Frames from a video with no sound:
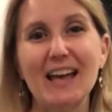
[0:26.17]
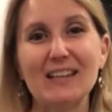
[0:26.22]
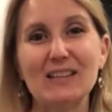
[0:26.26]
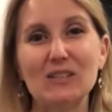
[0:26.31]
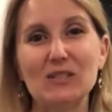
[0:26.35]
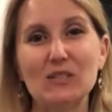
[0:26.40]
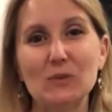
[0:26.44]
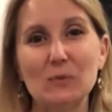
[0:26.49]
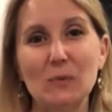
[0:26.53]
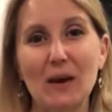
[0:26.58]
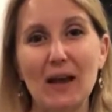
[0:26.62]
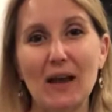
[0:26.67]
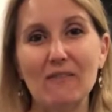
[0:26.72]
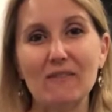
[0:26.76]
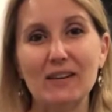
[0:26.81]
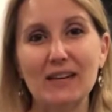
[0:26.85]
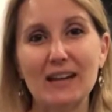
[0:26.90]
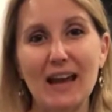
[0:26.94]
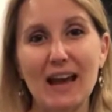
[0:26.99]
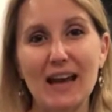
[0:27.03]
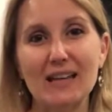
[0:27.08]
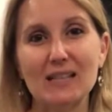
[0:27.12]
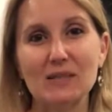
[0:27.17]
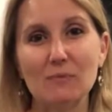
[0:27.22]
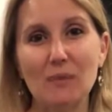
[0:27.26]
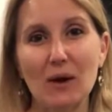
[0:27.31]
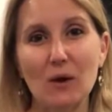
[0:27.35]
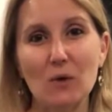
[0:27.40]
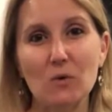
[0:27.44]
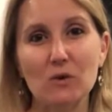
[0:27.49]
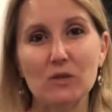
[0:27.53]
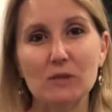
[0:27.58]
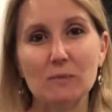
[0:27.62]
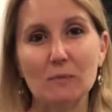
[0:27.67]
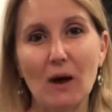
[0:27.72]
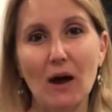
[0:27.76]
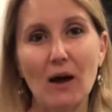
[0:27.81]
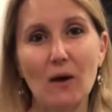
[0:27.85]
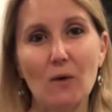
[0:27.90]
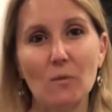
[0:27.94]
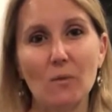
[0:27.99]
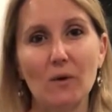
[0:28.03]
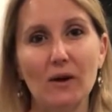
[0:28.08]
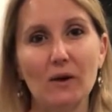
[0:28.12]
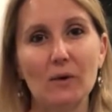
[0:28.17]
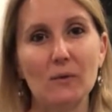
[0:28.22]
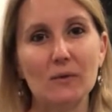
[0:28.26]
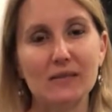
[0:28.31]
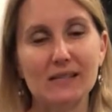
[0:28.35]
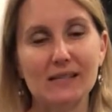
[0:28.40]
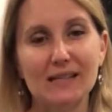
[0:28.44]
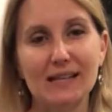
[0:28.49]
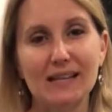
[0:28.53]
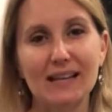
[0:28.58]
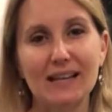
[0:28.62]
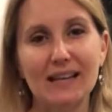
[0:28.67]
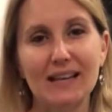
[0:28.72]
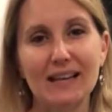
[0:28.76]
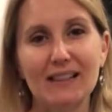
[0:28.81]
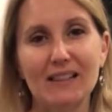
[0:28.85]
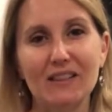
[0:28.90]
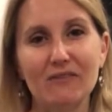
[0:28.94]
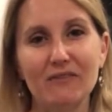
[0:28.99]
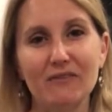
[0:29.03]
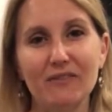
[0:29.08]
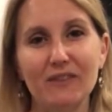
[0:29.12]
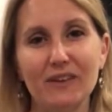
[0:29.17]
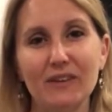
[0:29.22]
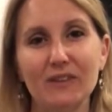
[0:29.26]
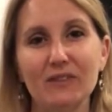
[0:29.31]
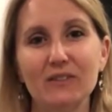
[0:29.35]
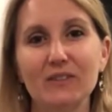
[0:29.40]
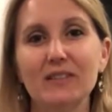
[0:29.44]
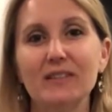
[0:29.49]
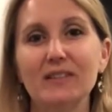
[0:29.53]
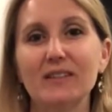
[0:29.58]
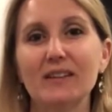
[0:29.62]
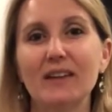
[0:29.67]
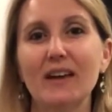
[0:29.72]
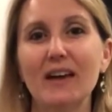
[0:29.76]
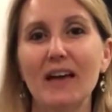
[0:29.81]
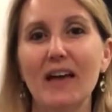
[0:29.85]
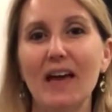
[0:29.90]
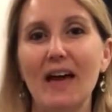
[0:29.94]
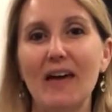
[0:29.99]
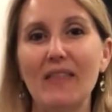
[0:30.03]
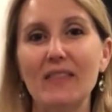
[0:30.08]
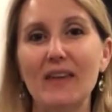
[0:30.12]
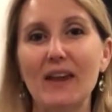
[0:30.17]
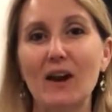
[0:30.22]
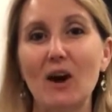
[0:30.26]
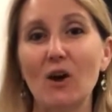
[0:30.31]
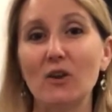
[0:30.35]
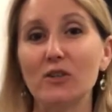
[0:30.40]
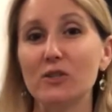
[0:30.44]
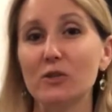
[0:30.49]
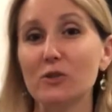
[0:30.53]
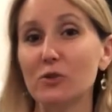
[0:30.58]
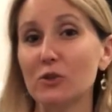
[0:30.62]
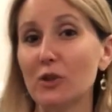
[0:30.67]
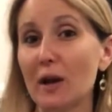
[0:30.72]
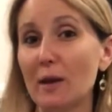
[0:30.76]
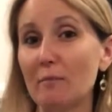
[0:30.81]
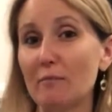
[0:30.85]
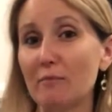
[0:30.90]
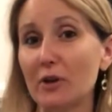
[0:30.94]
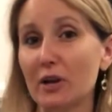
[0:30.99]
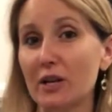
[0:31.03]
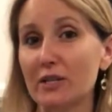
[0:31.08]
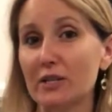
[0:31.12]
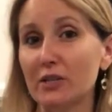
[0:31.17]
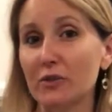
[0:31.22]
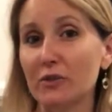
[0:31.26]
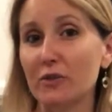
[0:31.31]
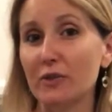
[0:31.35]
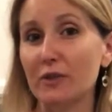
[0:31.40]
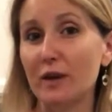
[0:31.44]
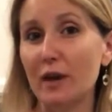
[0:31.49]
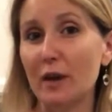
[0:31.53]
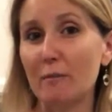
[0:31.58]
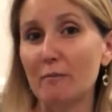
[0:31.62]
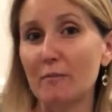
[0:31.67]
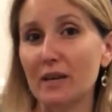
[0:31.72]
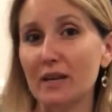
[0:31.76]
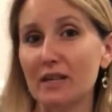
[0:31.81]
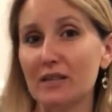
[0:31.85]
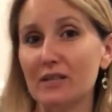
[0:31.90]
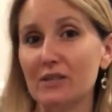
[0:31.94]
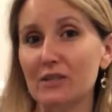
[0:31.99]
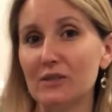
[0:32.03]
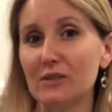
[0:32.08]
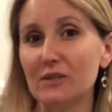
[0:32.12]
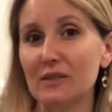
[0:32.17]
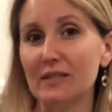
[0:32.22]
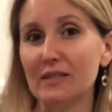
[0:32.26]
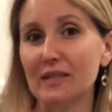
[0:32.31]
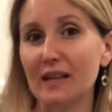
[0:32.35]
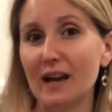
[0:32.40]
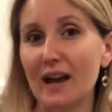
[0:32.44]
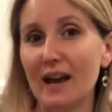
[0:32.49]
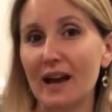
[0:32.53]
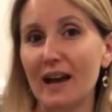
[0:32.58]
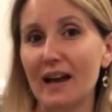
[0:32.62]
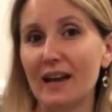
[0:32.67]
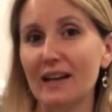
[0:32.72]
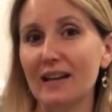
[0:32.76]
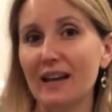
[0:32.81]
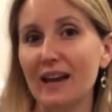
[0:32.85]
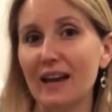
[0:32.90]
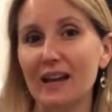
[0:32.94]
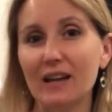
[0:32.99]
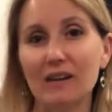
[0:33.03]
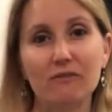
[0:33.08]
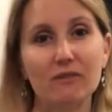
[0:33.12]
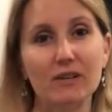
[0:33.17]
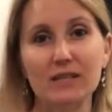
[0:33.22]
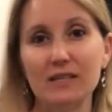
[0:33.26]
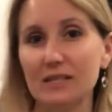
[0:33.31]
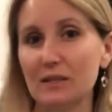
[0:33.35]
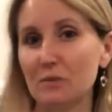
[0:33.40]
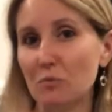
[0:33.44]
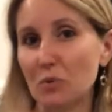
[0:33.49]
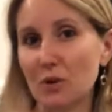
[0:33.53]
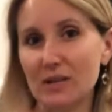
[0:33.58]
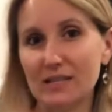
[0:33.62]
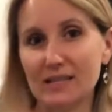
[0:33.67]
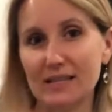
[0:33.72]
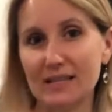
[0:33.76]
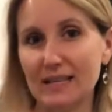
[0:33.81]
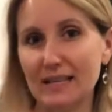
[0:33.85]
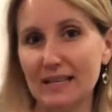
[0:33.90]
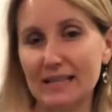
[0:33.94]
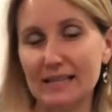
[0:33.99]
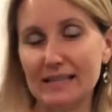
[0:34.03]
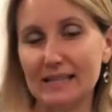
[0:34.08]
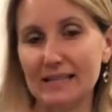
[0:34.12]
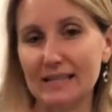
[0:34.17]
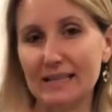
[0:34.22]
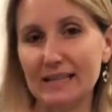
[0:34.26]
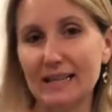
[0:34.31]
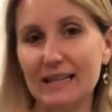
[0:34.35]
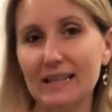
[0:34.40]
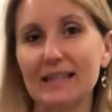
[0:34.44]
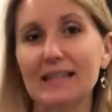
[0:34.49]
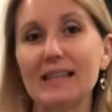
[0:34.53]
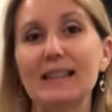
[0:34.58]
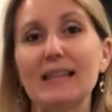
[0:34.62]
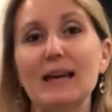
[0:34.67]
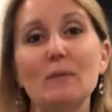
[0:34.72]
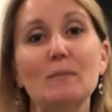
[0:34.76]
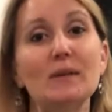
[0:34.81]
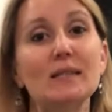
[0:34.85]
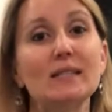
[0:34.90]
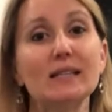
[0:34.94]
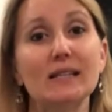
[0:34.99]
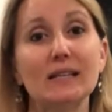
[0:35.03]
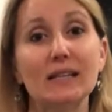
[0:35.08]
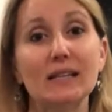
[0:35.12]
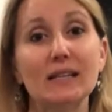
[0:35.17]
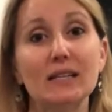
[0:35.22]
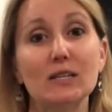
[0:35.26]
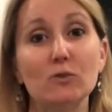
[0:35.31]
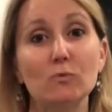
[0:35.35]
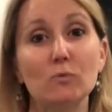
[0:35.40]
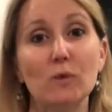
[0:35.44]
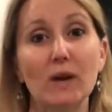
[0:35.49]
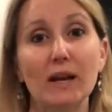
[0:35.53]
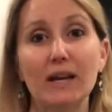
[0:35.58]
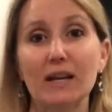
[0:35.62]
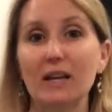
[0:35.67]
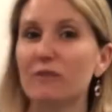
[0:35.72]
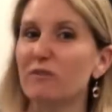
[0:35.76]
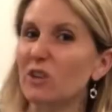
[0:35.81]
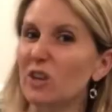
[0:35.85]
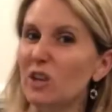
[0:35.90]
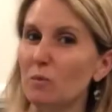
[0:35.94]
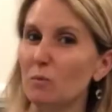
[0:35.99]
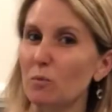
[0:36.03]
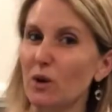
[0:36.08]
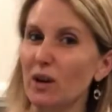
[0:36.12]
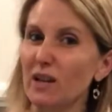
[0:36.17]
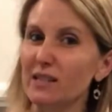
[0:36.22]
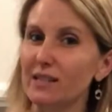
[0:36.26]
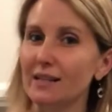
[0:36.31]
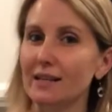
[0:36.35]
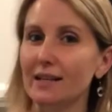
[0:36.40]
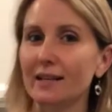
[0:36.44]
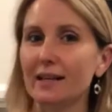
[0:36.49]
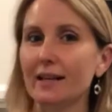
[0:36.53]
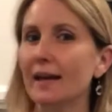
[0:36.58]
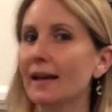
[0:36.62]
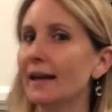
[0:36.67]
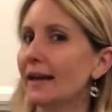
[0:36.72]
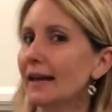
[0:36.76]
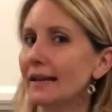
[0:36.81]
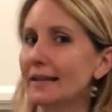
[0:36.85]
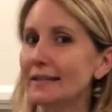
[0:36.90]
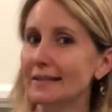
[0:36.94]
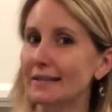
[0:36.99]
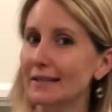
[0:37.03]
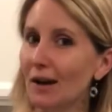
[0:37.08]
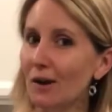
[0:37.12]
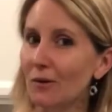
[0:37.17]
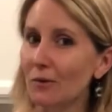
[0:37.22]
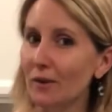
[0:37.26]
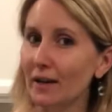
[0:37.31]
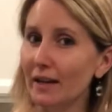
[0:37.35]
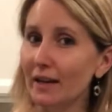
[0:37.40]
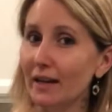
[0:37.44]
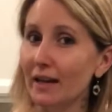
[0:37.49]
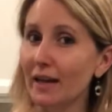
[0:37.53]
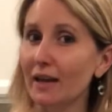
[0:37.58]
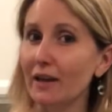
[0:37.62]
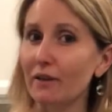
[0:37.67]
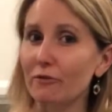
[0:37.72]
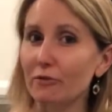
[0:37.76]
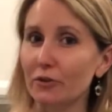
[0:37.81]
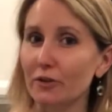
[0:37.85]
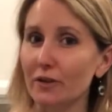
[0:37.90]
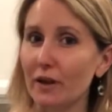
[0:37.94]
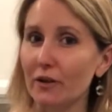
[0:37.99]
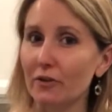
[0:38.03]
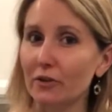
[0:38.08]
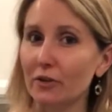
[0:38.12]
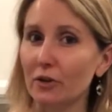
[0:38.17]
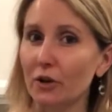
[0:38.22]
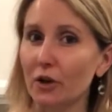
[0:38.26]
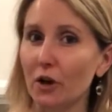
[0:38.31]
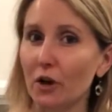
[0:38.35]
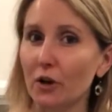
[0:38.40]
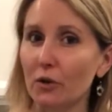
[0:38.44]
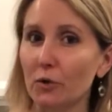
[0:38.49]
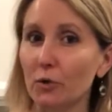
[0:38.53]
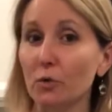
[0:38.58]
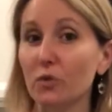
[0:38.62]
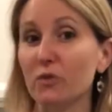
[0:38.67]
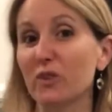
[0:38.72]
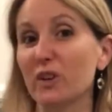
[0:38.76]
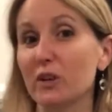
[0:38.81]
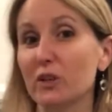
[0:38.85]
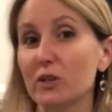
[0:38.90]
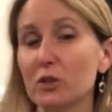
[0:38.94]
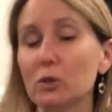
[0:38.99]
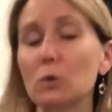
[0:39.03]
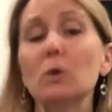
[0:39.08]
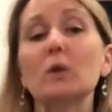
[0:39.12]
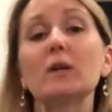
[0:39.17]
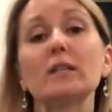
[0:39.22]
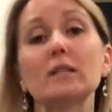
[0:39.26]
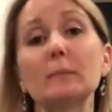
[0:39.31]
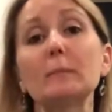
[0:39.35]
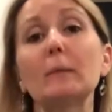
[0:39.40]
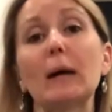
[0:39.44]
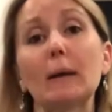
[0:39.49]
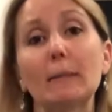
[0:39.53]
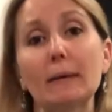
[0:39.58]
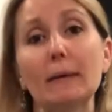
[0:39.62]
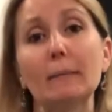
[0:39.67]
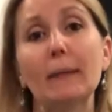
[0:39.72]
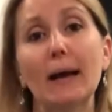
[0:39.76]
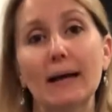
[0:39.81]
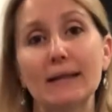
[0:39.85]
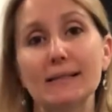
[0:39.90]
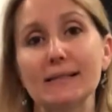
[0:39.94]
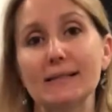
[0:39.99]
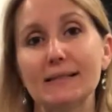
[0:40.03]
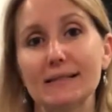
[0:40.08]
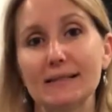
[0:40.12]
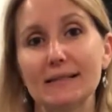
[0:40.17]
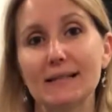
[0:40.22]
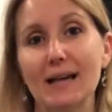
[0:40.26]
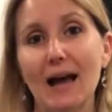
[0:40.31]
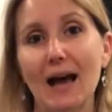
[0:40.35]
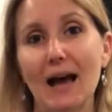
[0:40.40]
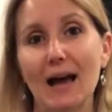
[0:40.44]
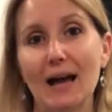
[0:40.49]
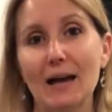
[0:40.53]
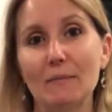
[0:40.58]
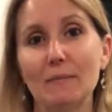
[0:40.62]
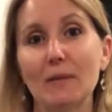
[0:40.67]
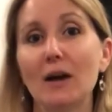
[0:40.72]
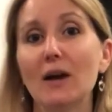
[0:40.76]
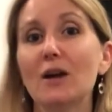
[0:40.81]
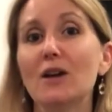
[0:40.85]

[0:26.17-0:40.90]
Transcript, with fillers: You just want to have a nice bright orange spot where it was sitting in the field and then also try and press your thumb into the side. And if it doesn't press in easily, then that means that it is ready. If you can press it in, it's not ready yet if you're down in your garden or if you're at a store, it's probably past its time.